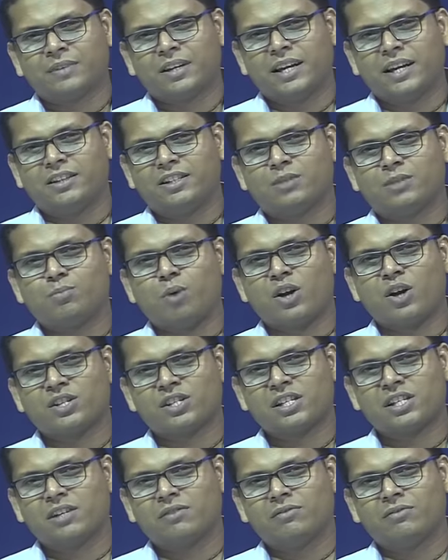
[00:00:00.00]
Is it
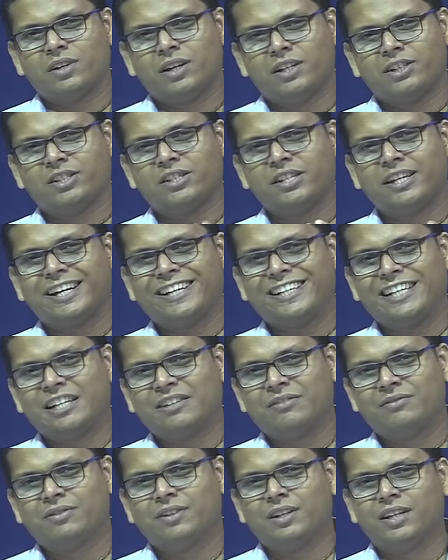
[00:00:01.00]
positive, is it
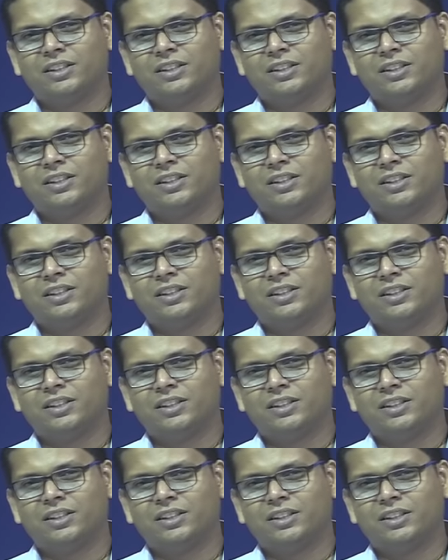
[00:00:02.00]
negative,